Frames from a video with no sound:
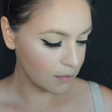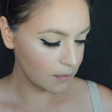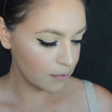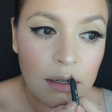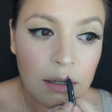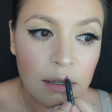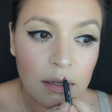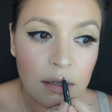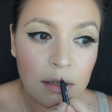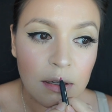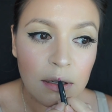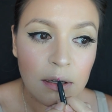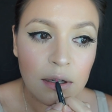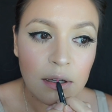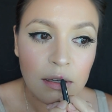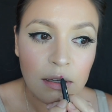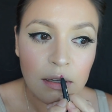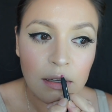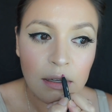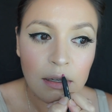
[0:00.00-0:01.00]
I'm using the
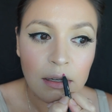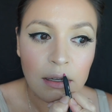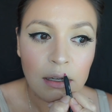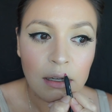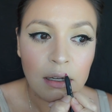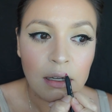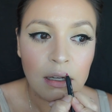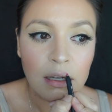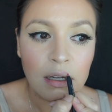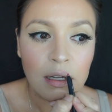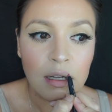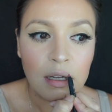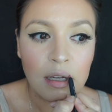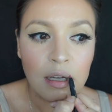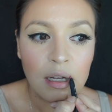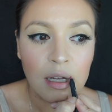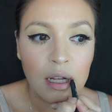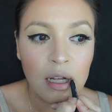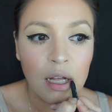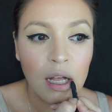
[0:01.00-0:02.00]
Sephora
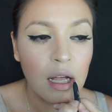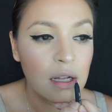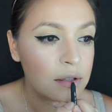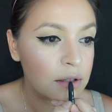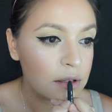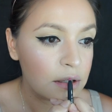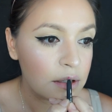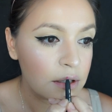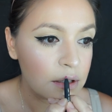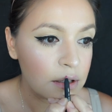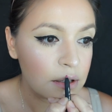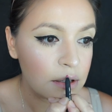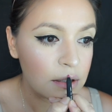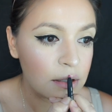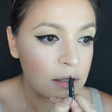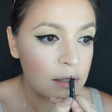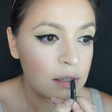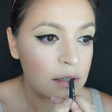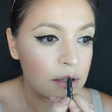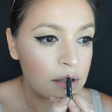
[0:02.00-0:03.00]
Nano Lip Pencil
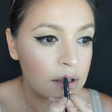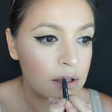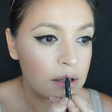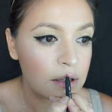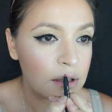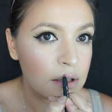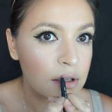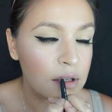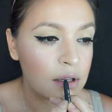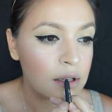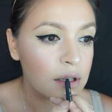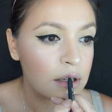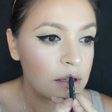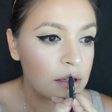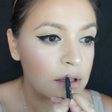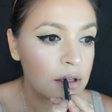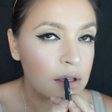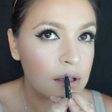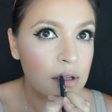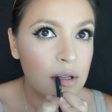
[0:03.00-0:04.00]
in
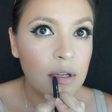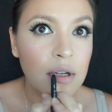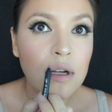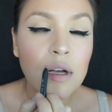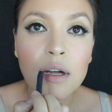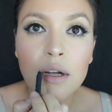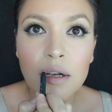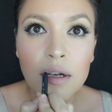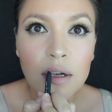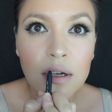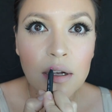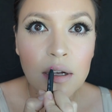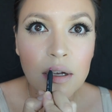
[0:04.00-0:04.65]
Funky Fuchsia.